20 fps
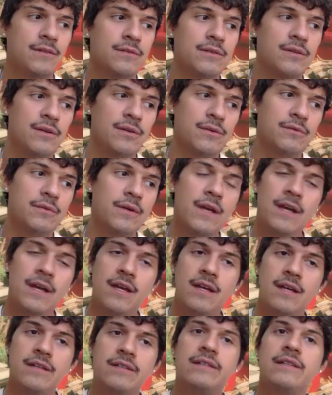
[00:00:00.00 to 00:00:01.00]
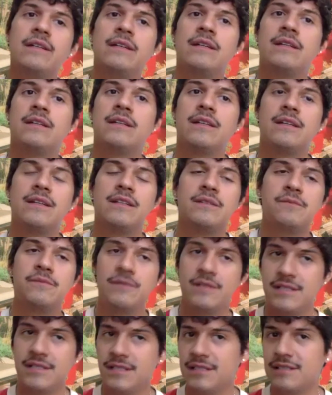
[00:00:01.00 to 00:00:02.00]
Away and Killing
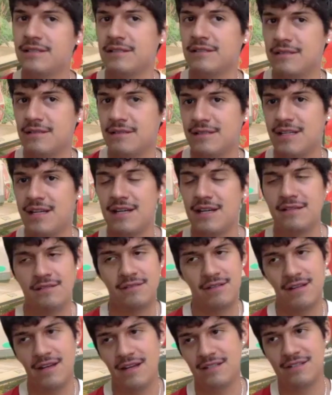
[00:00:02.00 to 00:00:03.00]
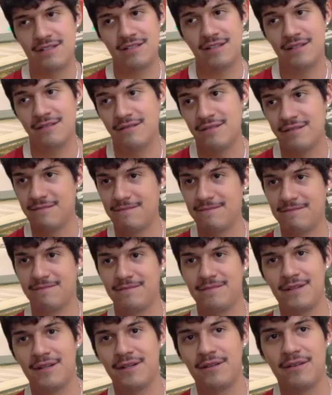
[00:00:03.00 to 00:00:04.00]
Me, and yeah, I just thought it was.
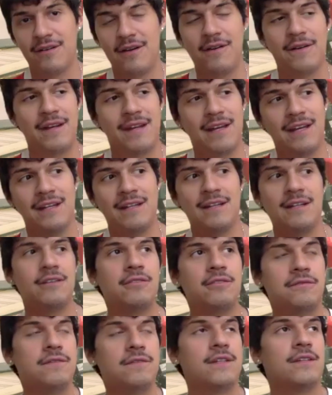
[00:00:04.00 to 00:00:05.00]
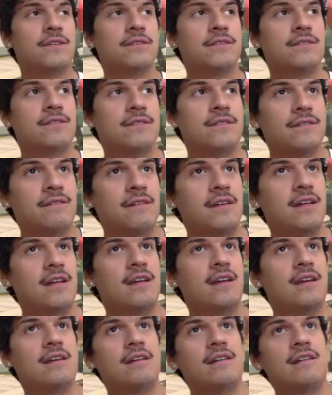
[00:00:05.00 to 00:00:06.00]
Oh, and El Olvido too.
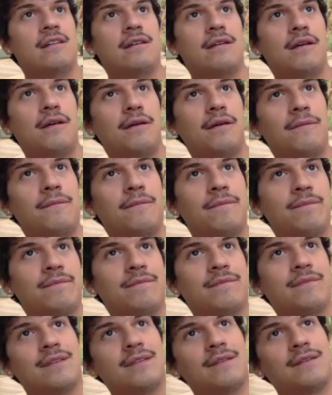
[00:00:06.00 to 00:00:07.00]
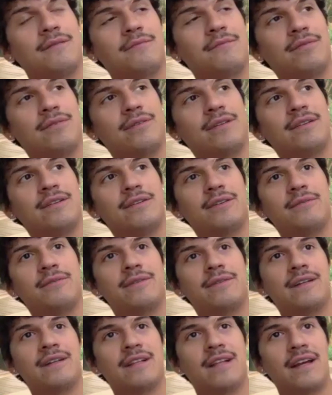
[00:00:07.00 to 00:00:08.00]
Um, put a little
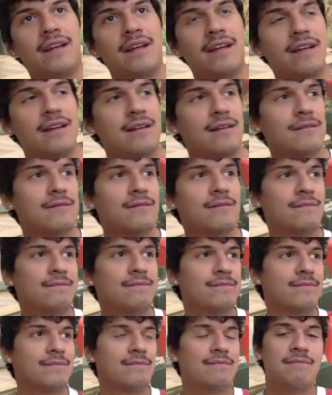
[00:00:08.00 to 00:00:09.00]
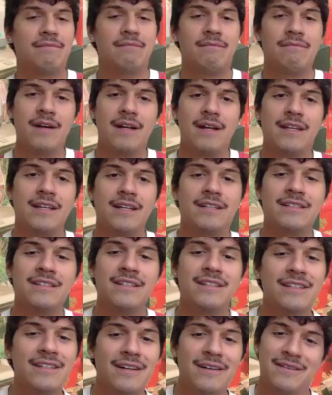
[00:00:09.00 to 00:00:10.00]
bit of like
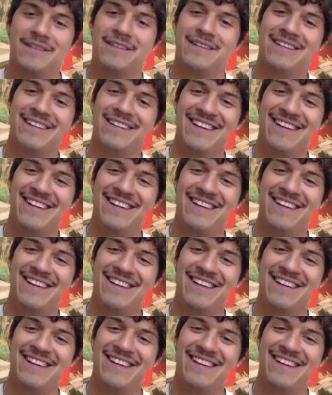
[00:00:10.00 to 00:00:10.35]
mariachi on the